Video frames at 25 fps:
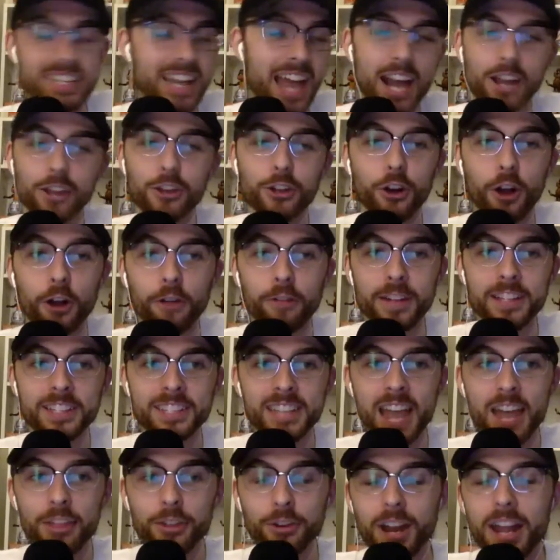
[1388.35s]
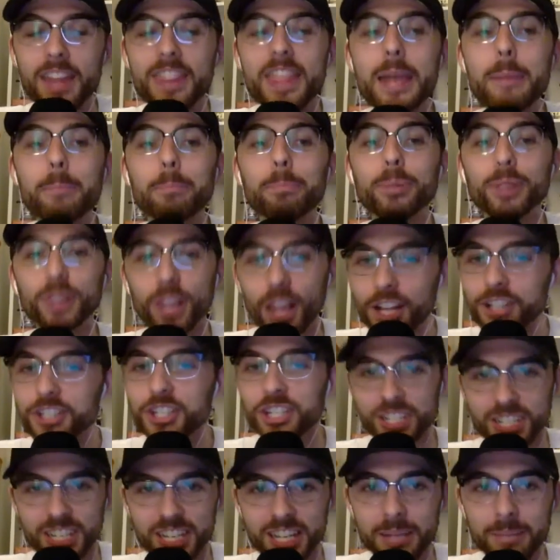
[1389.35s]
not a good offense either, and they
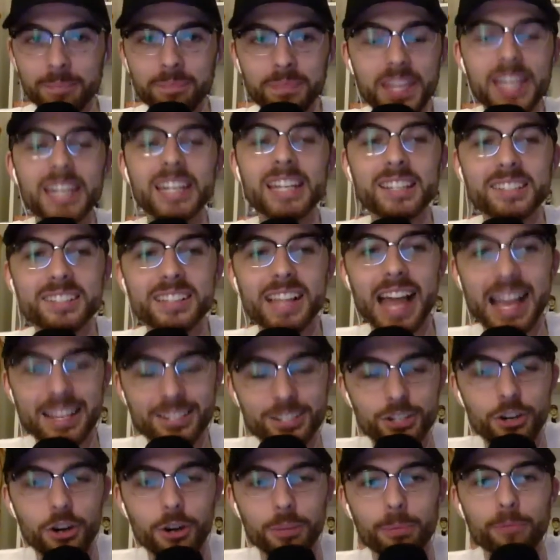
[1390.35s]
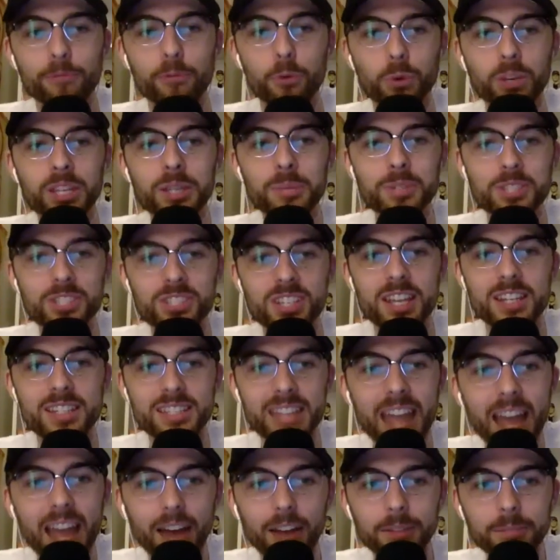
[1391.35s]
bludgeoned him in his last start before he was sent
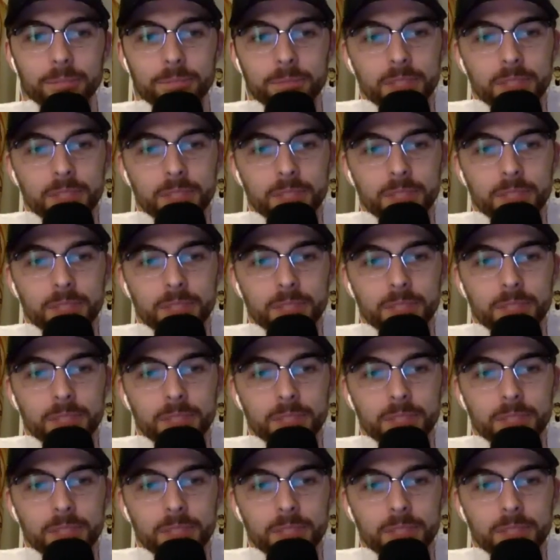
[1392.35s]
down.